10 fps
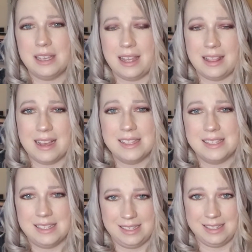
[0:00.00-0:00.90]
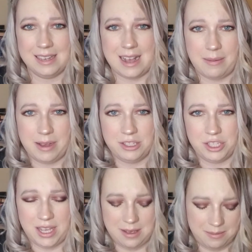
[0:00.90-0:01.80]
And that's not my
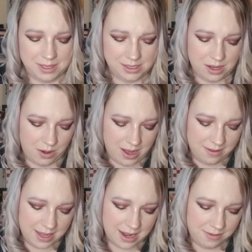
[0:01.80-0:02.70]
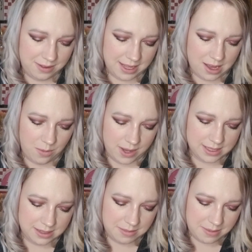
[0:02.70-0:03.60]
jam. So I kind of feel like I
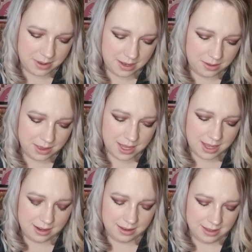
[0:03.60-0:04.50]
wasted my money on that.